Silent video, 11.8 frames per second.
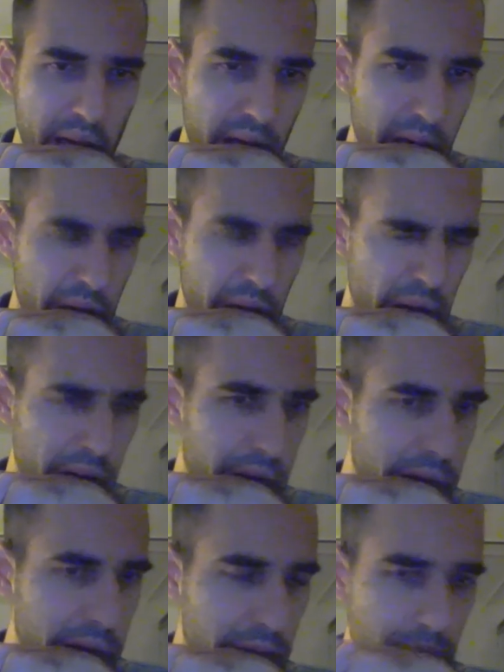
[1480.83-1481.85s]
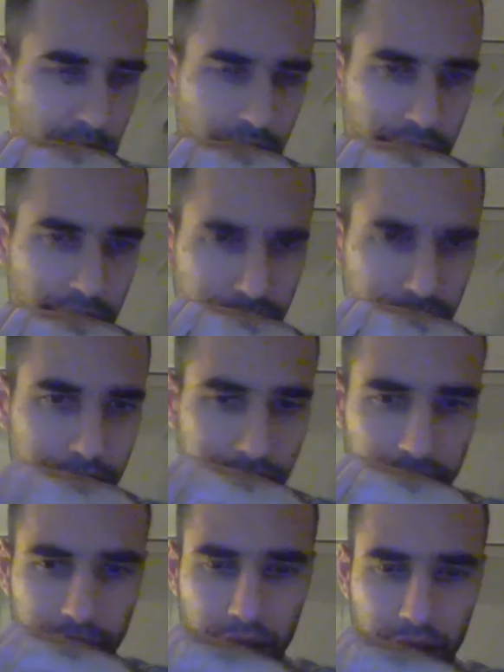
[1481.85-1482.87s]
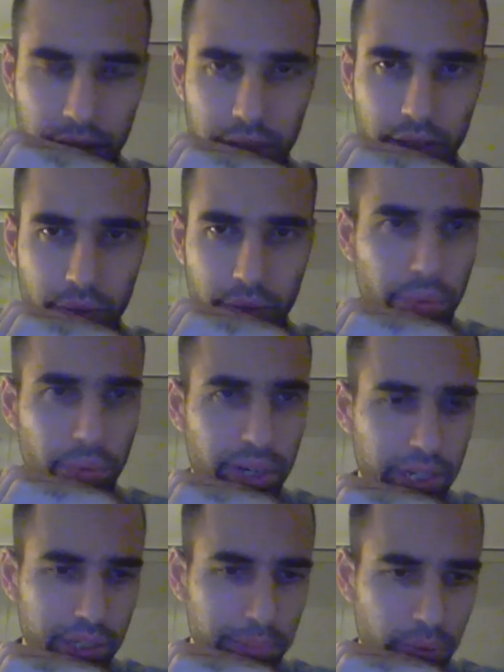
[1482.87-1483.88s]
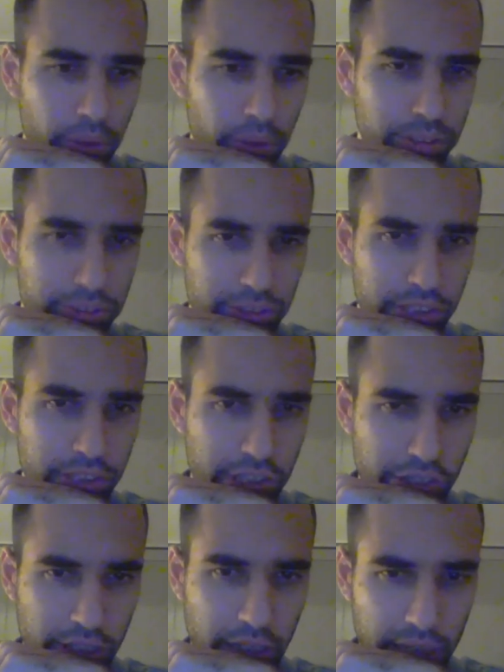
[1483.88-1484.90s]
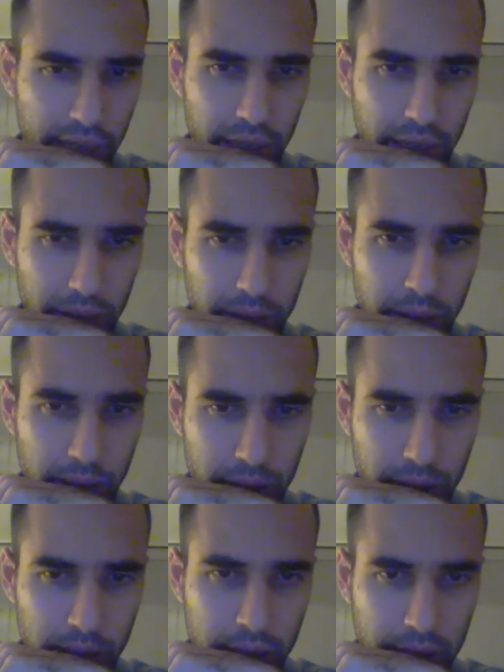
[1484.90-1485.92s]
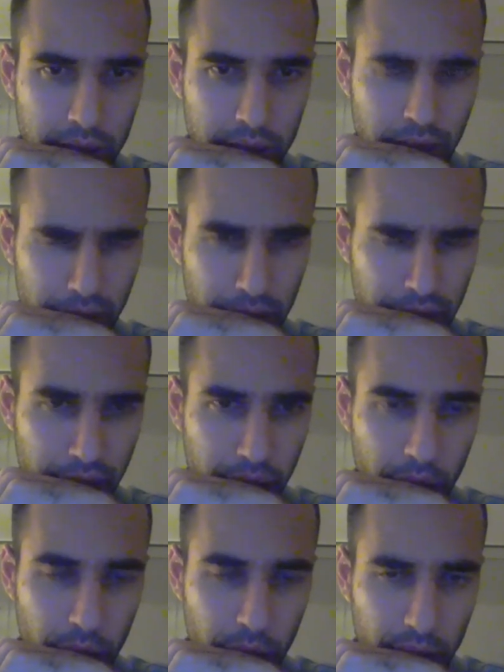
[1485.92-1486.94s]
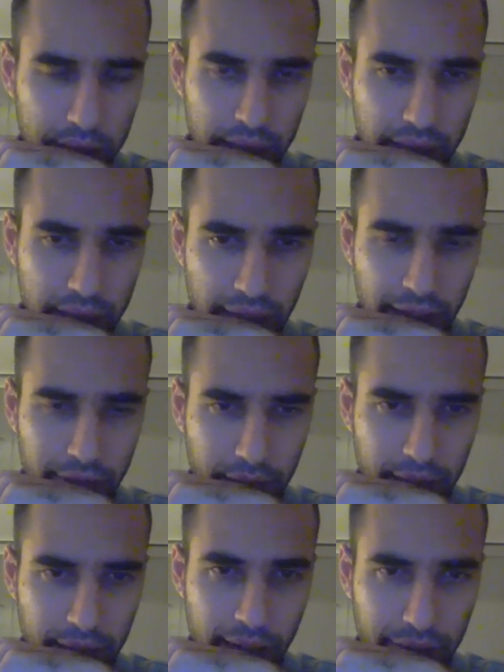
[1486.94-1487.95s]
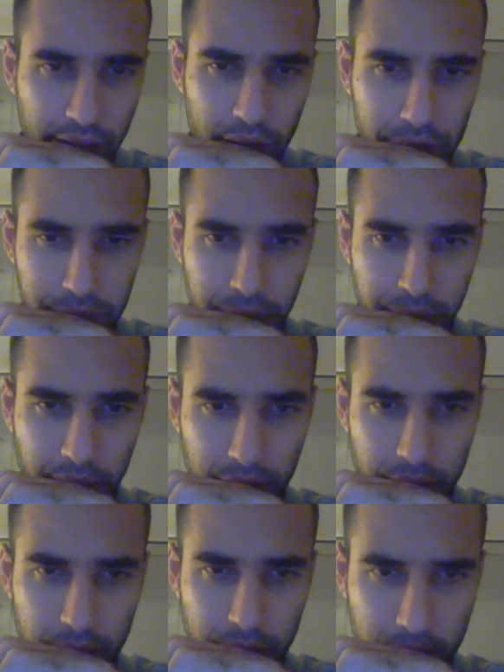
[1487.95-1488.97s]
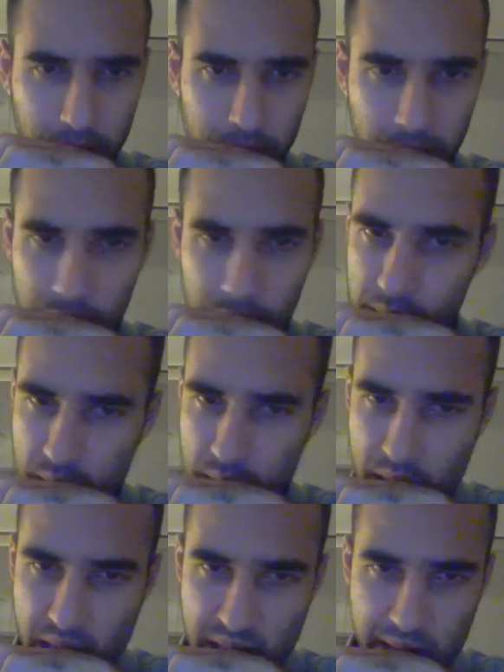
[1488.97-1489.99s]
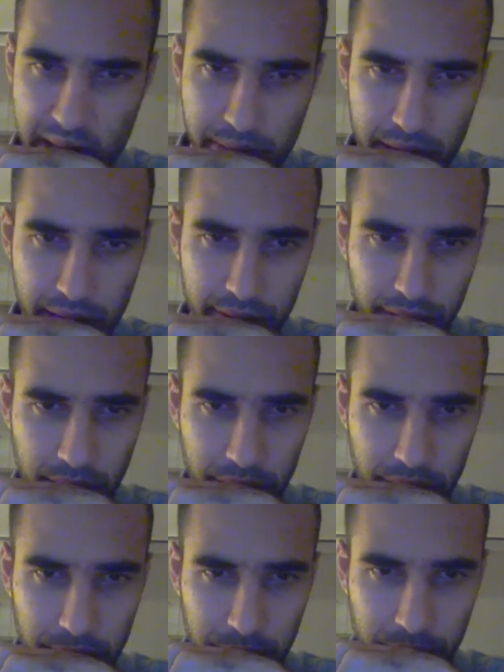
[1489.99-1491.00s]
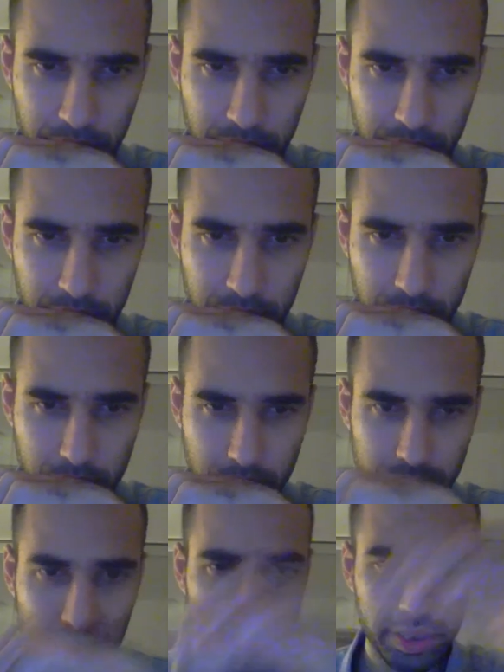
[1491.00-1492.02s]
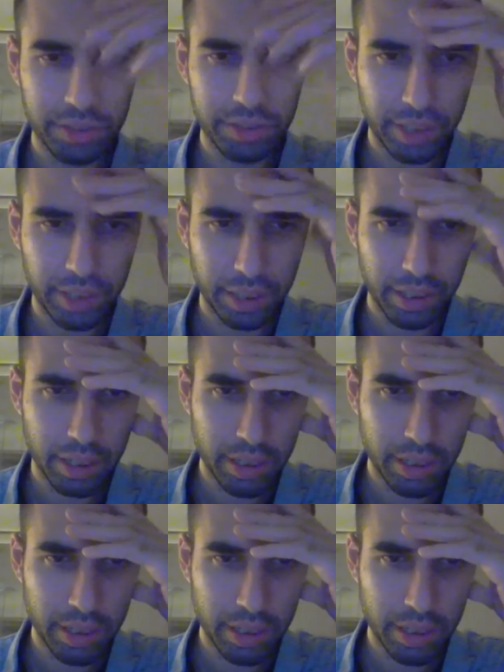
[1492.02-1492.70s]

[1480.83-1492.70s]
So feels like we're winning the pawn strategically here. And now what can he have? Can he have counterplay? Some kind of counterplay. Let me just think.